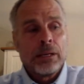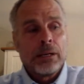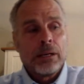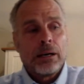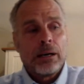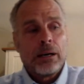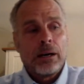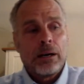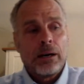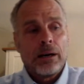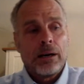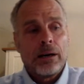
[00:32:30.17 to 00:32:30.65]

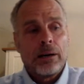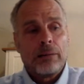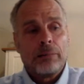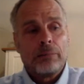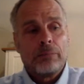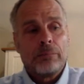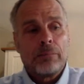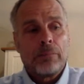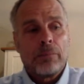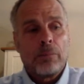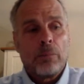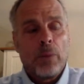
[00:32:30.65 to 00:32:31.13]

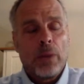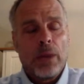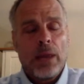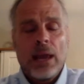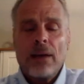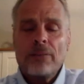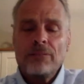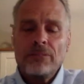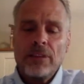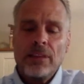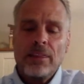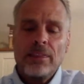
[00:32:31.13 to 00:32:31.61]
Um, we
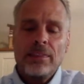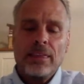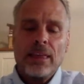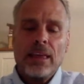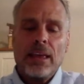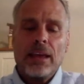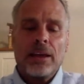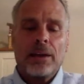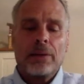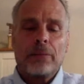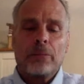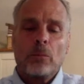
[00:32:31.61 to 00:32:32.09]
have to
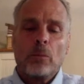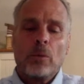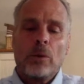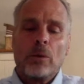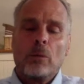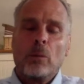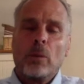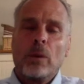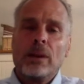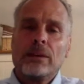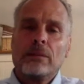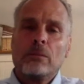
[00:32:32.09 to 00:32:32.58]
think when
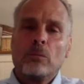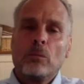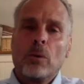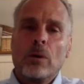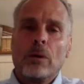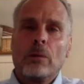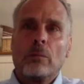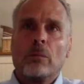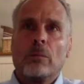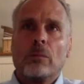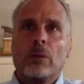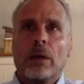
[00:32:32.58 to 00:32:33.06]
we,
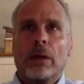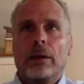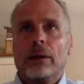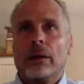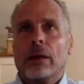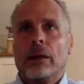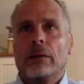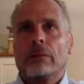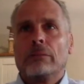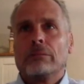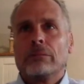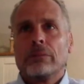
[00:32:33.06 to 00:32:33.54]
when, and,
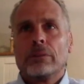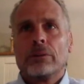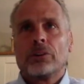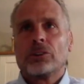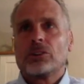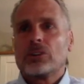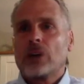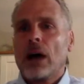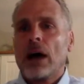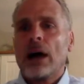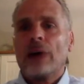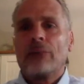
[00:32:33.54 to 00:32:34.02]
and there's
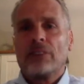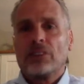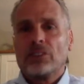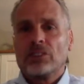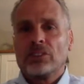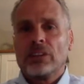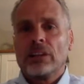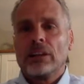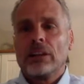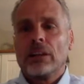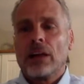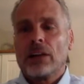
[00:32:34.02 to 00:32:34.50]

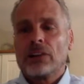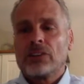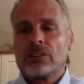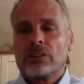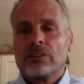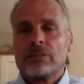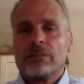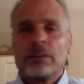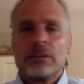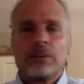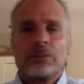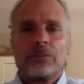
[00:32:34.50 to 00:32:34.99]
obviously lots
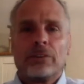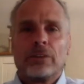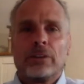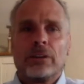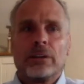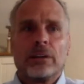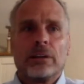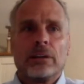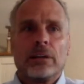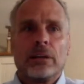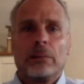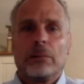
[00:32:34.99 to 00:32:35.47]
of different
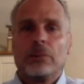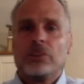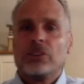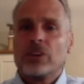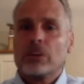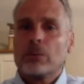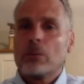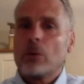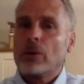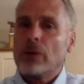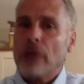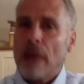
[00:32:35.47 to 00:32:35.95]

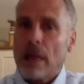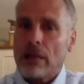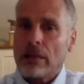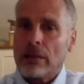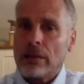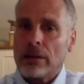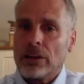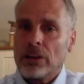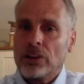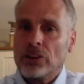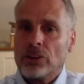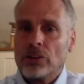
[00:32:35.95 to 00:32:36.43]
imaging
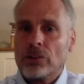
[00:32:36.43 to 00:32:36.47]
modalities.